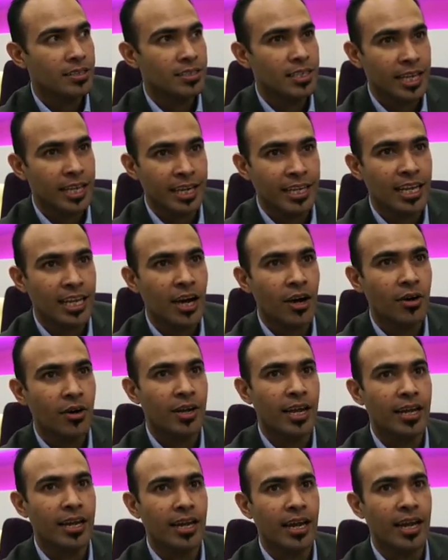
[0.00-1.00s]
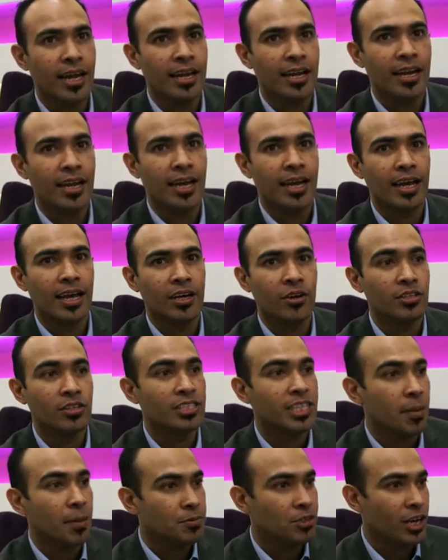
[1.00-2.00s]
sitting down and
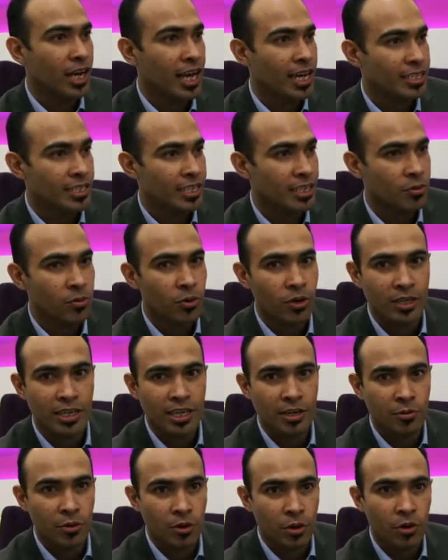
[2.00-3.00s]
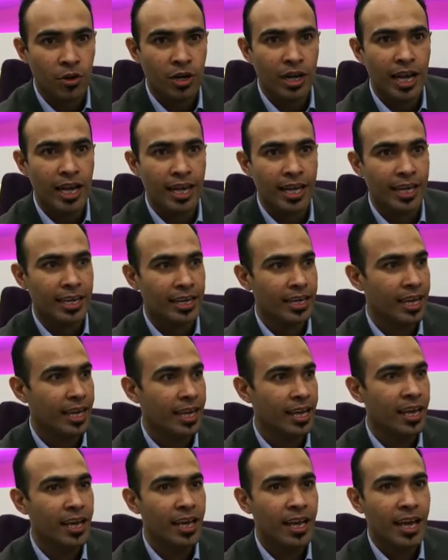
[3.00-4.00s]
conceptualizing what it would look like
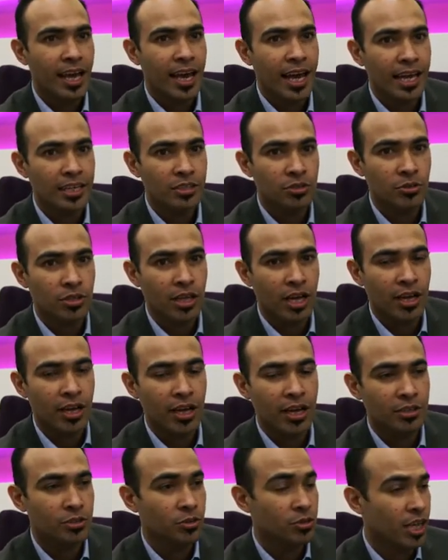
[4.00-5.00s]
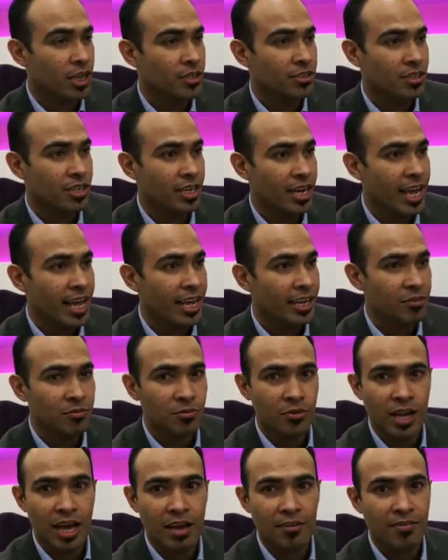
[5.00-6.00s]
at
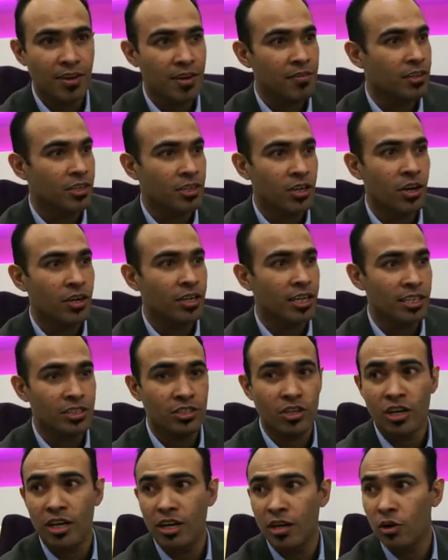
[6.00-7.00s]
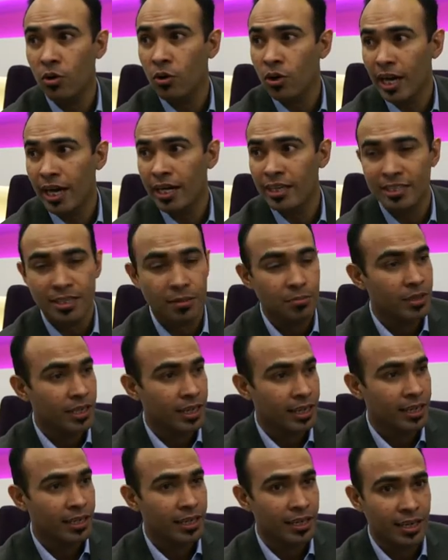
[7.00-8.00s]
2008 would have ever thought it's going to look like
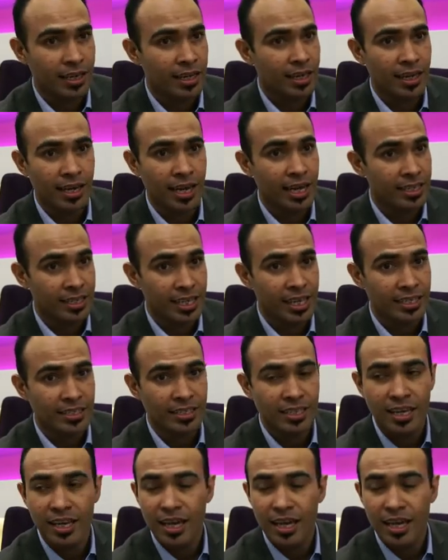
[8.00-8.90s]
something like this.